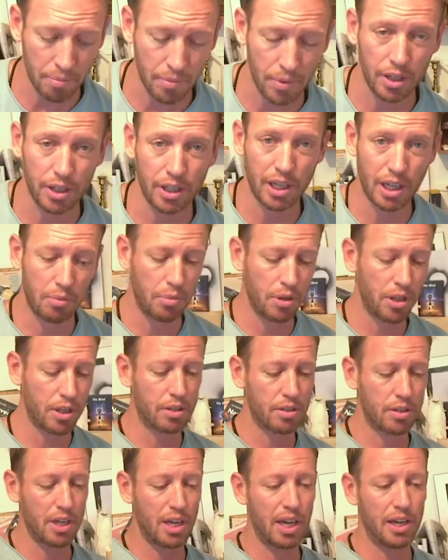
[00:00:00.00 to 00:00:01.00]
It can be
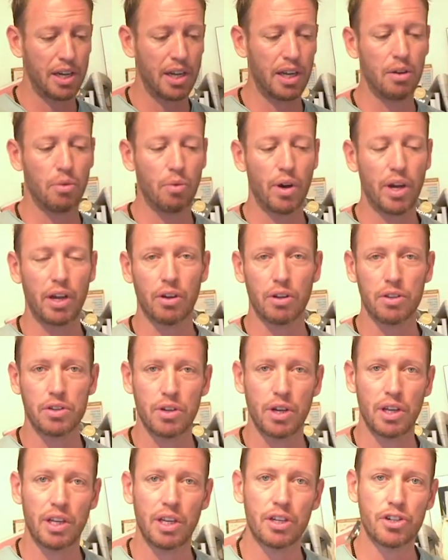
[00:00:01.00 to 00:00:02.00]
tied anyway onto
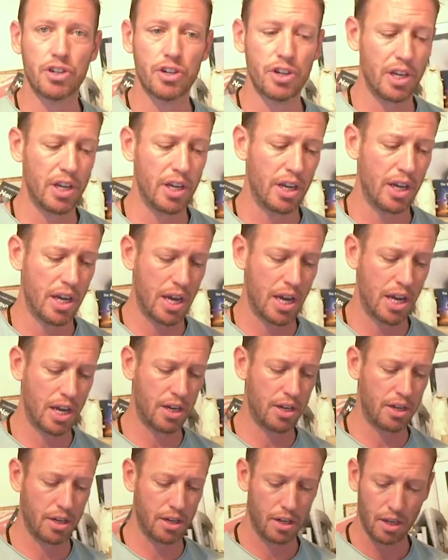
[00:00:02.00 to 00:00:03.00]
any tree,
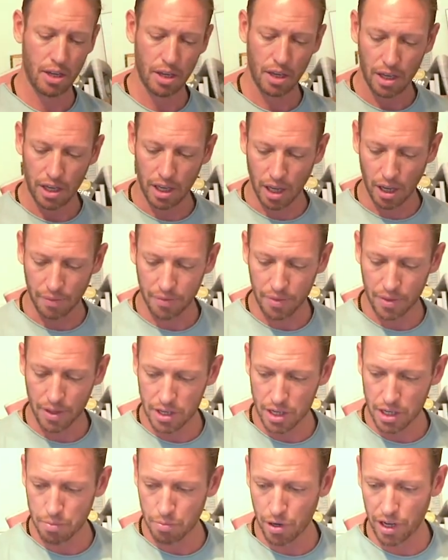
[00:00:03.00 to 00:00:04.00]
and yeah, this
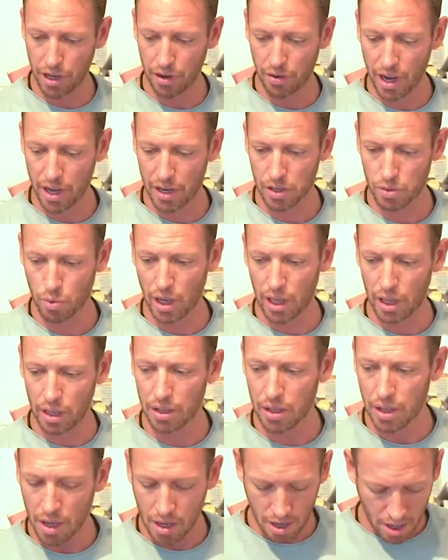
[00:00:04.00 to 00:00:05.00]
is pretty rad as
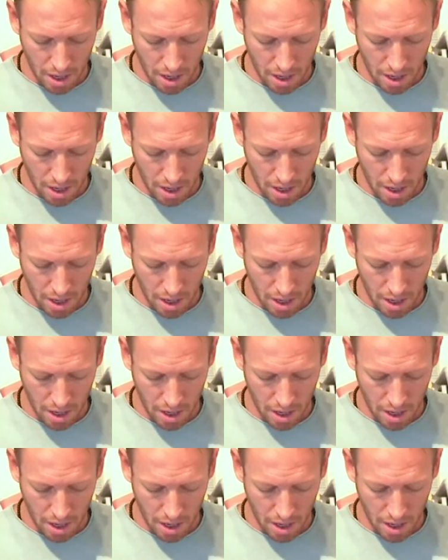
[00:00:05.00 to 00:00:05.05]
well.